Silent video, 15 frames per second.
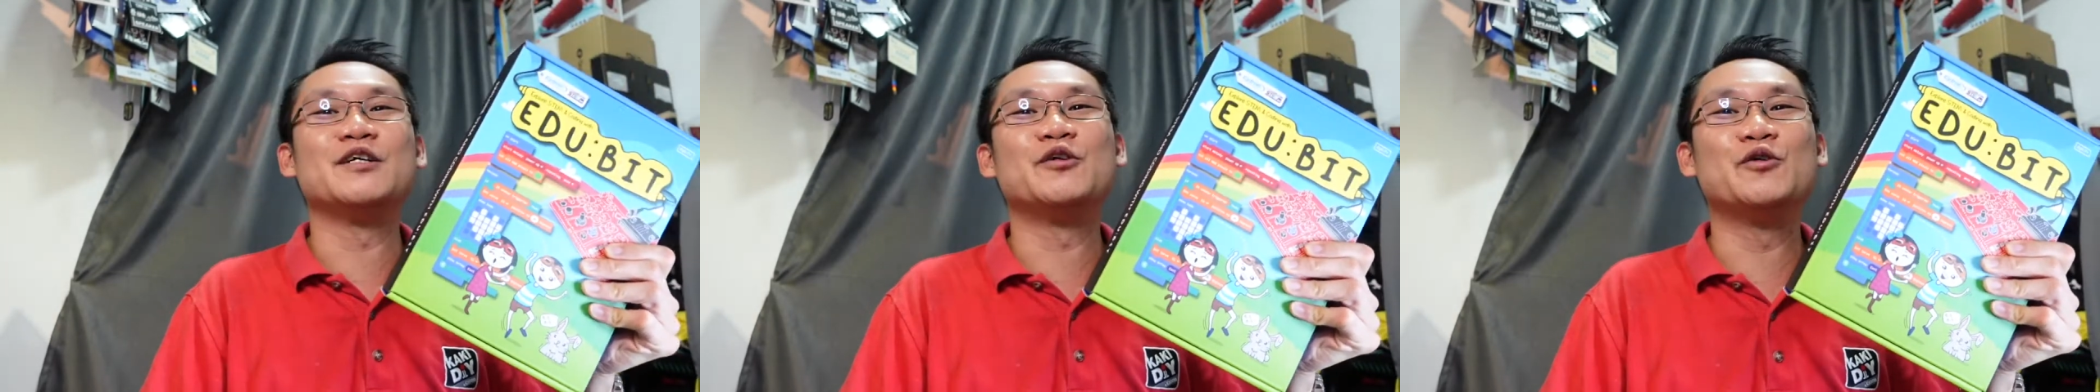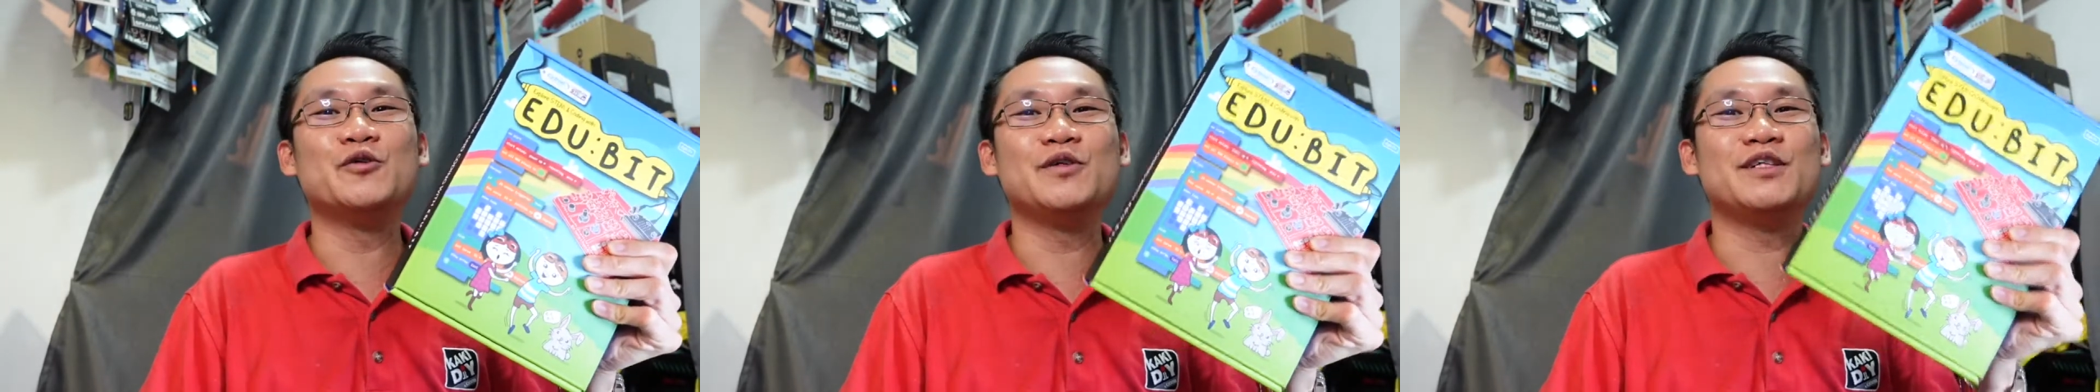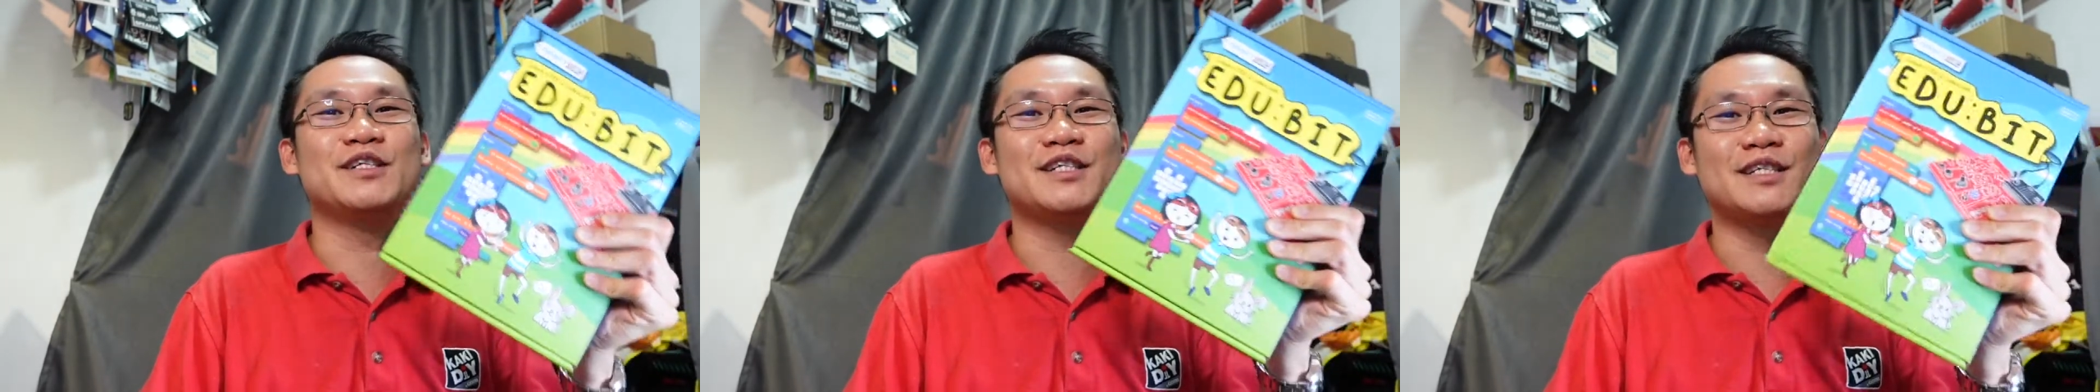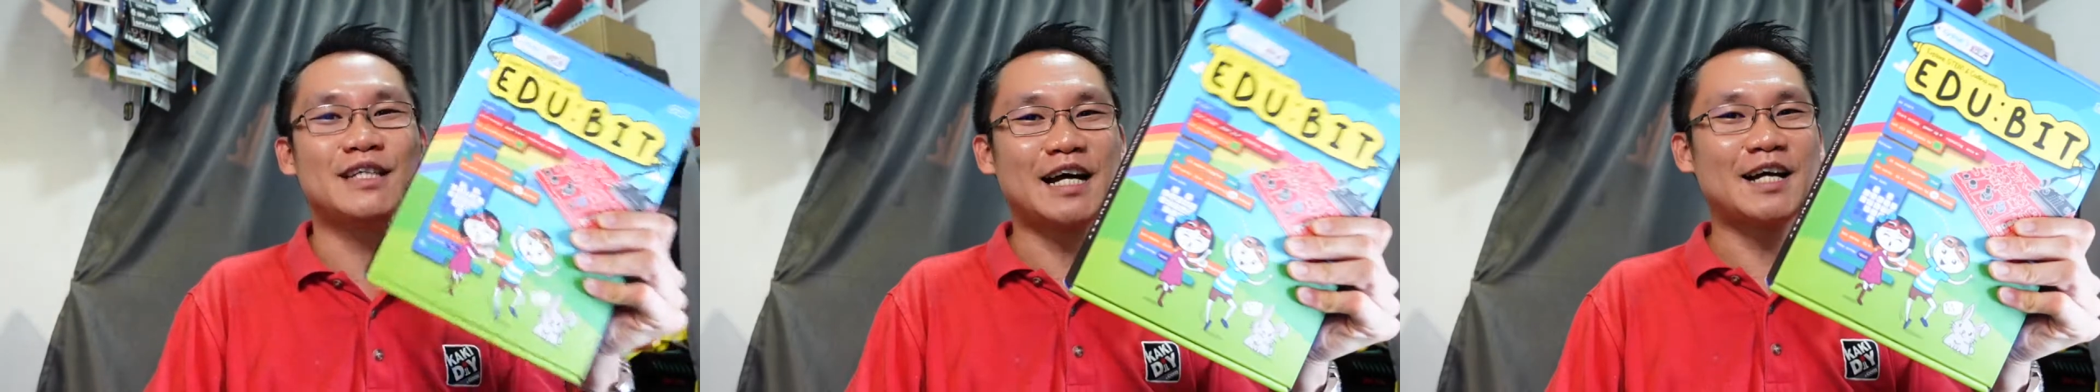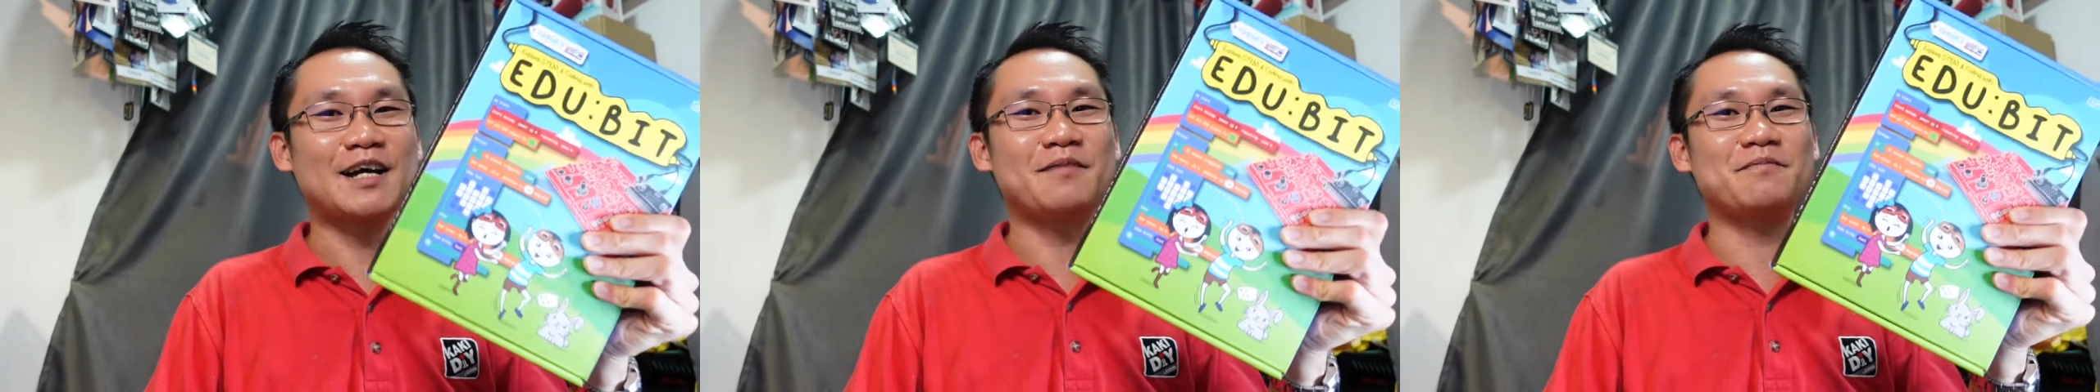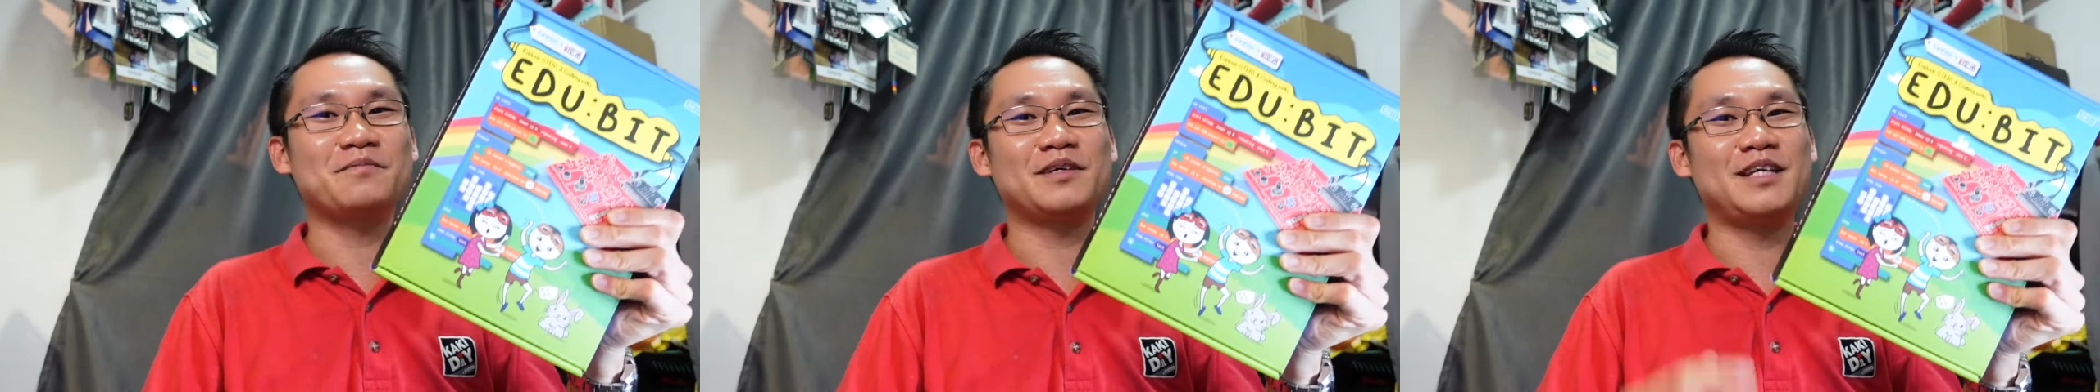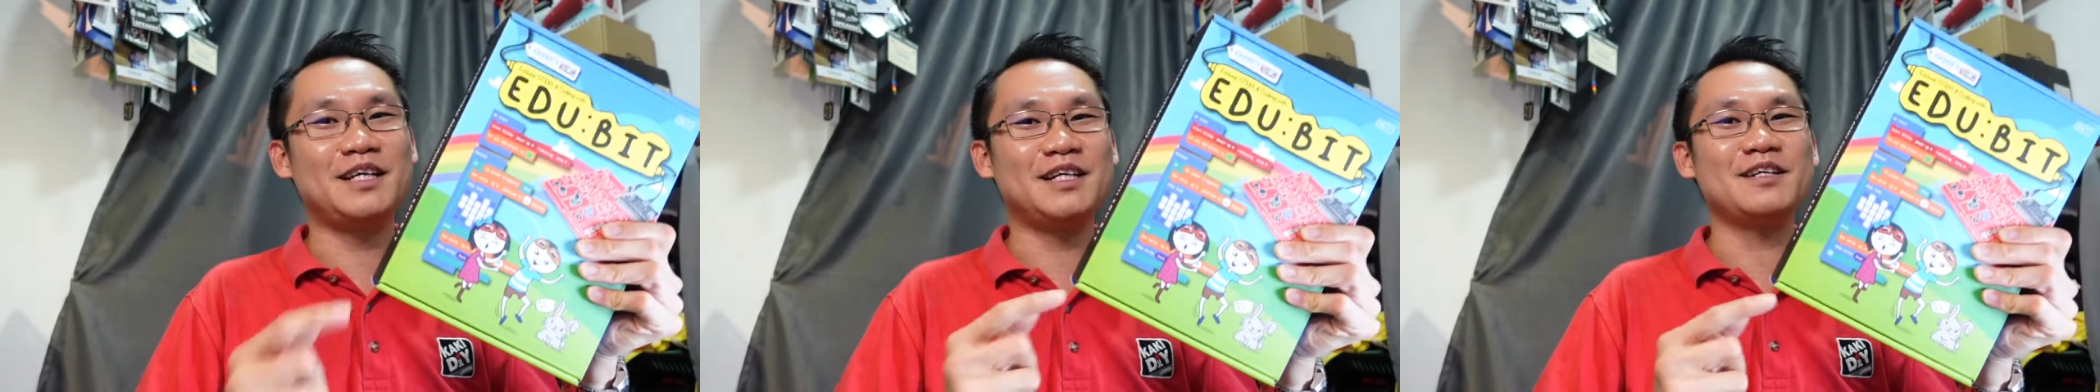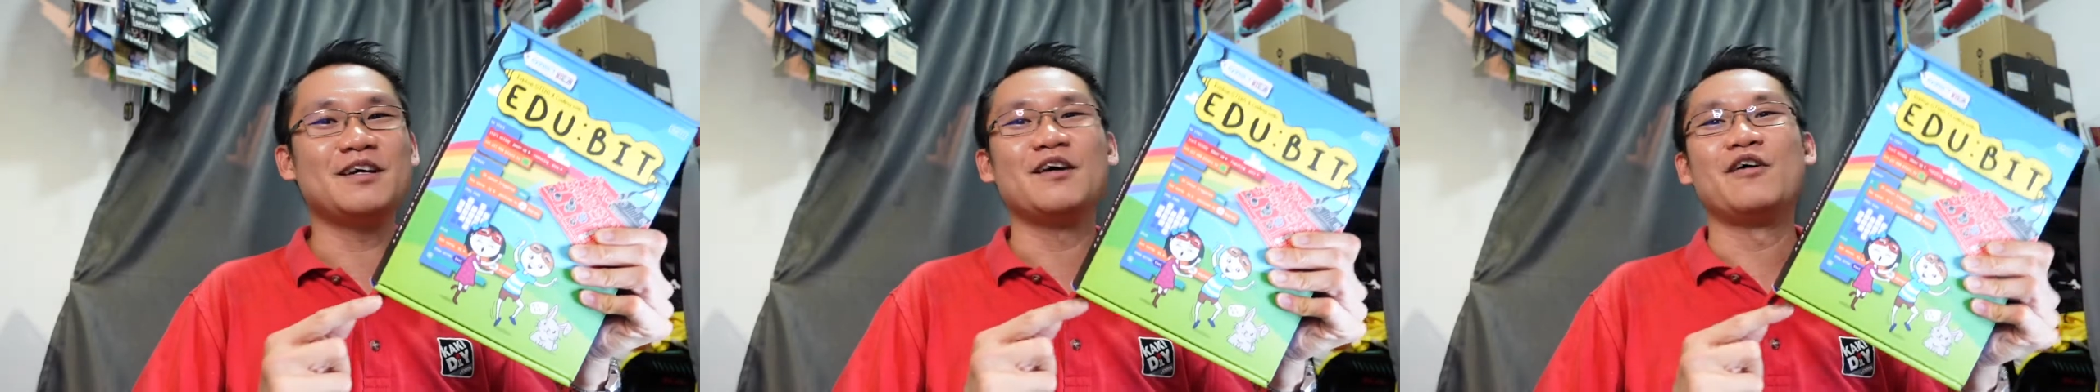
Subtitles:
good startup kit